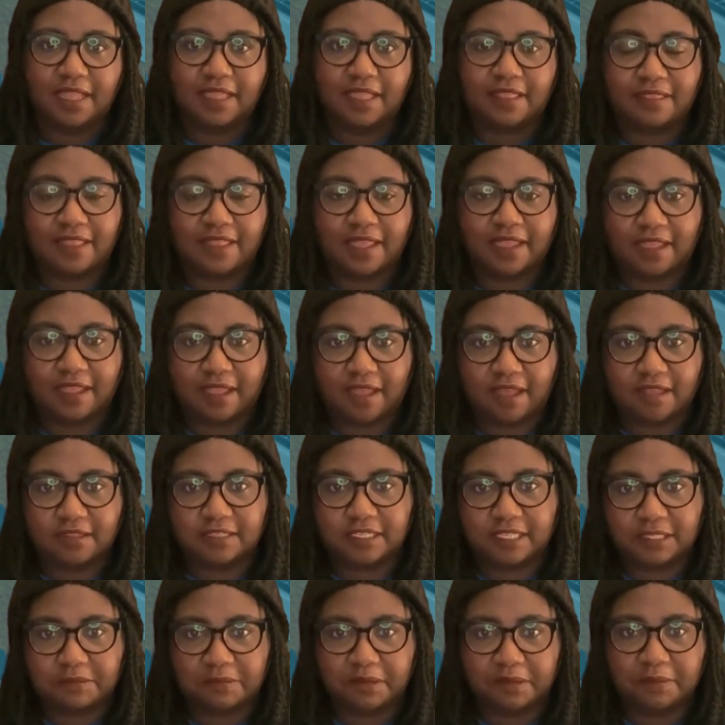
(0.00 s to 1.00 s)
that
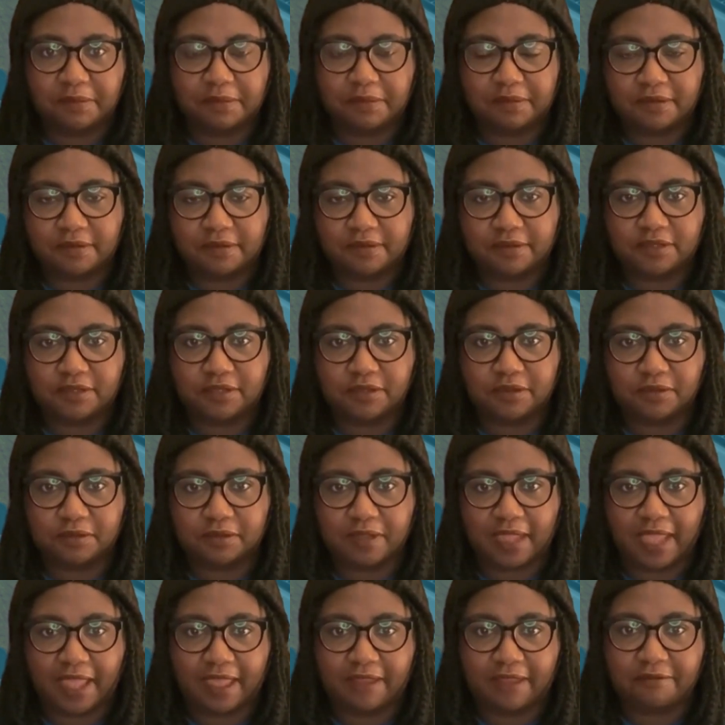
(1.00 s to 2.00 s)
causes people to
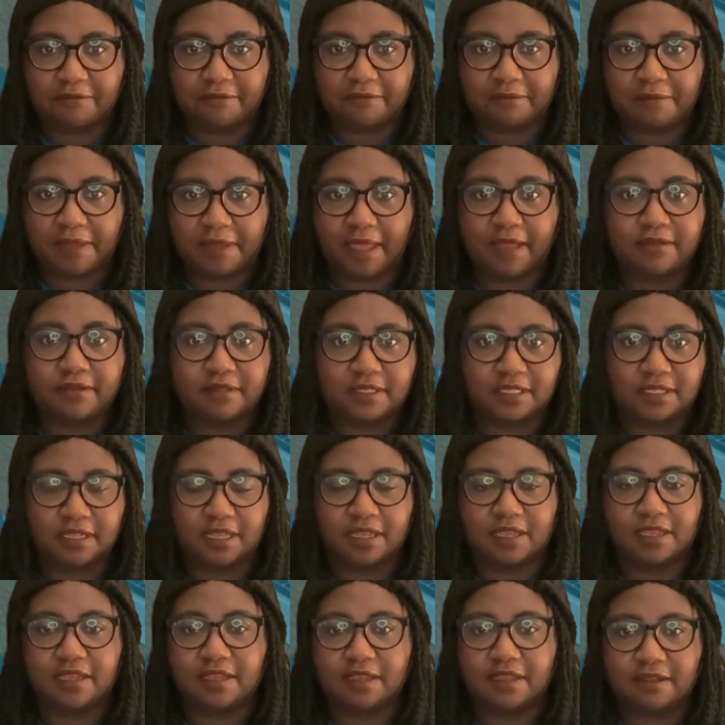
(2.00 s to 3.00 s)
have bouts
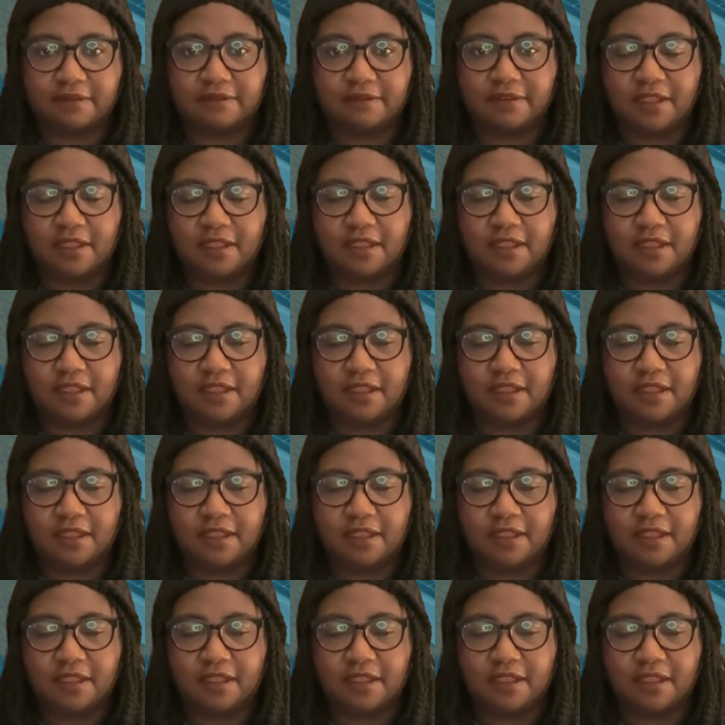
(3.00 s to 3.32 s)
of